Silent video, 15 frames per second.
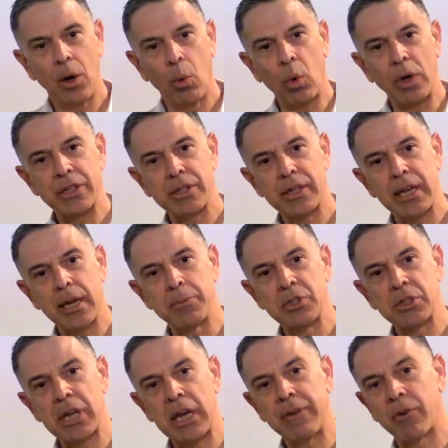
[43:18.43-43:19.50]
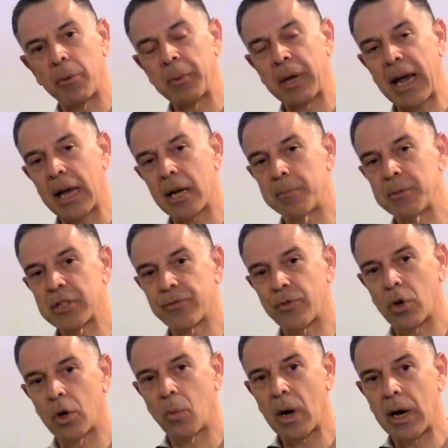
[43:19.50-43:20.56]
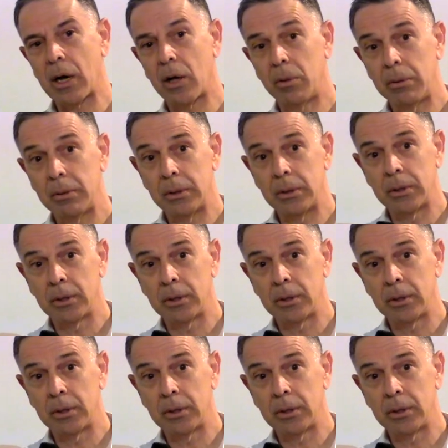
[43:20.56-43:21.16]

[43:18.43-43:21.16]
Once they abstained from cannabis for a while,